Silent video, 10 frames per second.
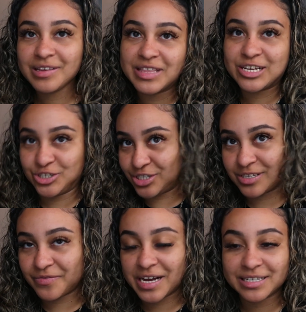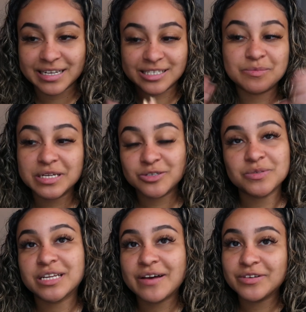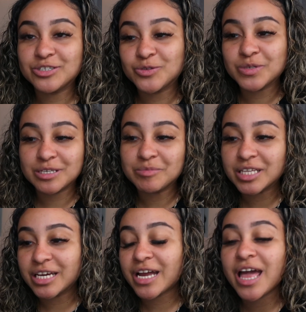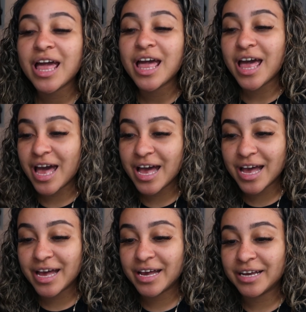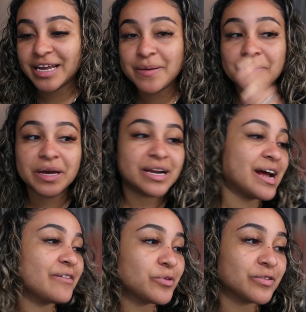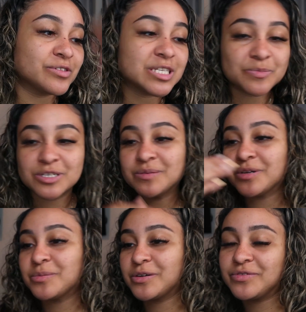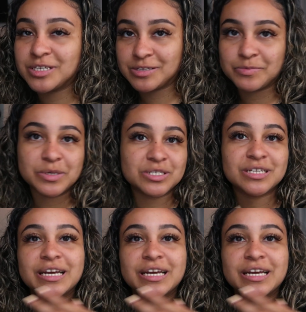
That's just the fact. Like somebody's always gonna have an issue with something and it might not have worked for this person, but it worked for this person.